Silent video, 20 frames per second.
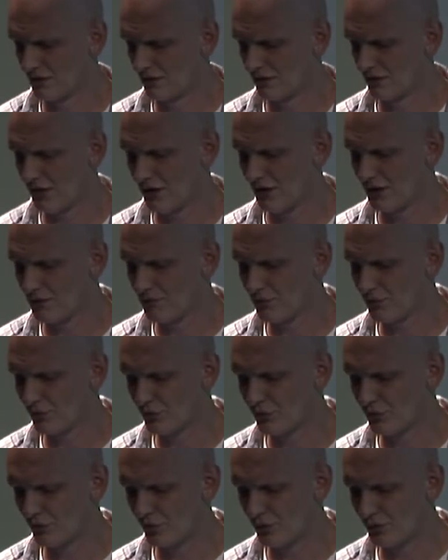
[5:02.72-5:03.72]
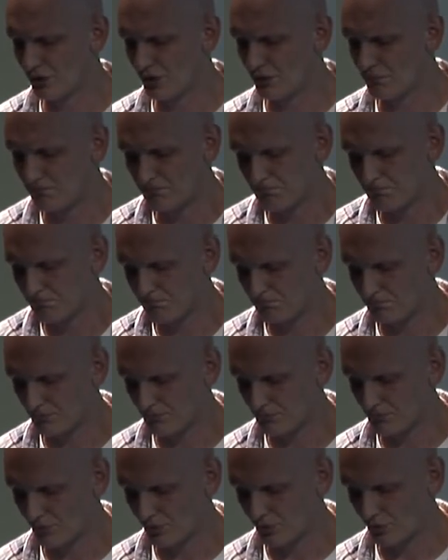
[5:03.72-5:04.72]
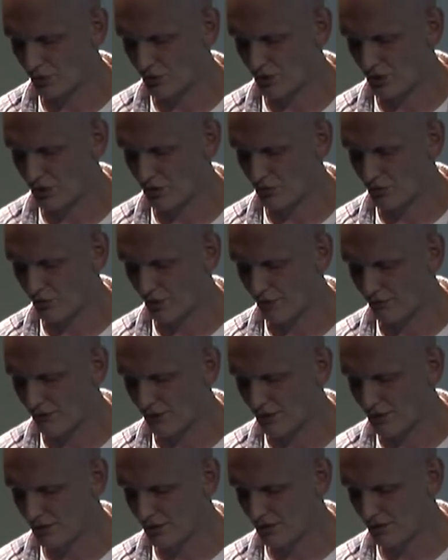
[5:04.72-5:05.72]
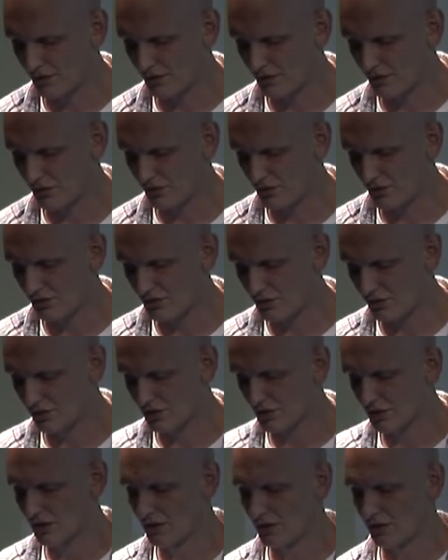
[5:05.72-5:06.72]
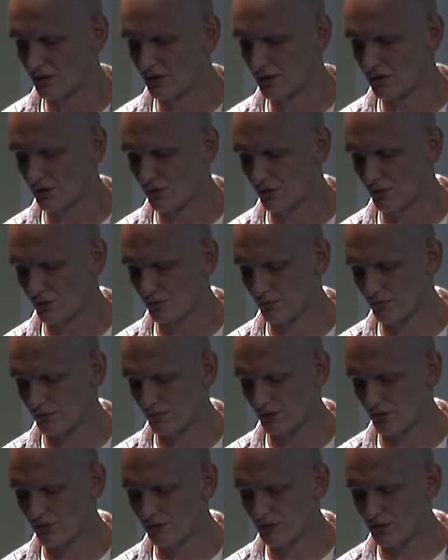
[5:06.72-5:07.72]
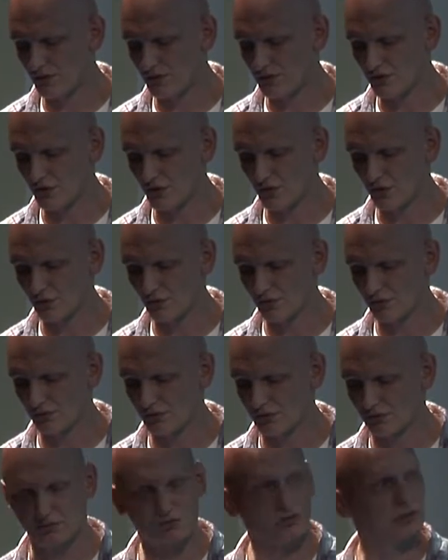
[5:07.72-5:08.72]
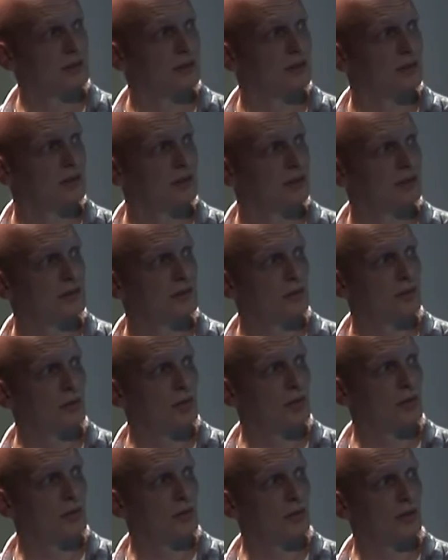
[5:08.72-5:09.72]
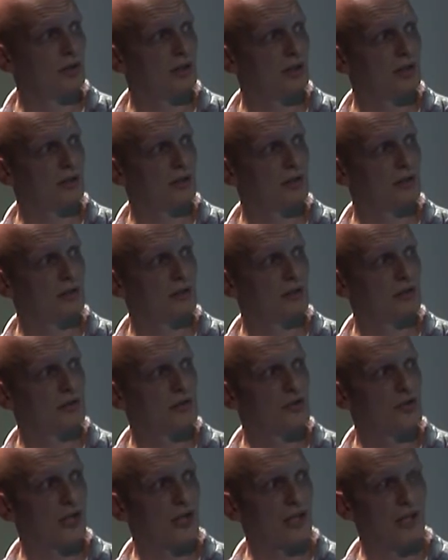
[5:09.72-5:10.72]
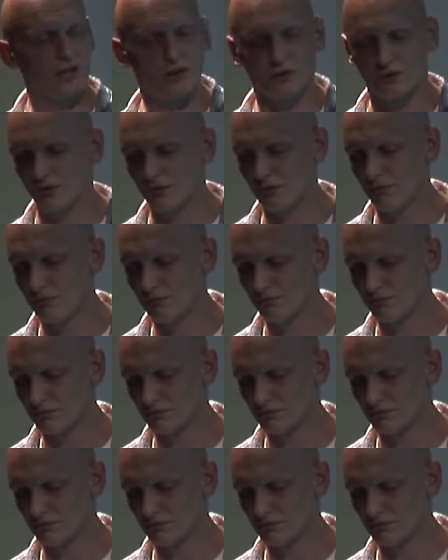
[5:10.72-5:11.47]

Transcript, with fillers: file input or the or the traffic going on. So if there is no no uh, checking of the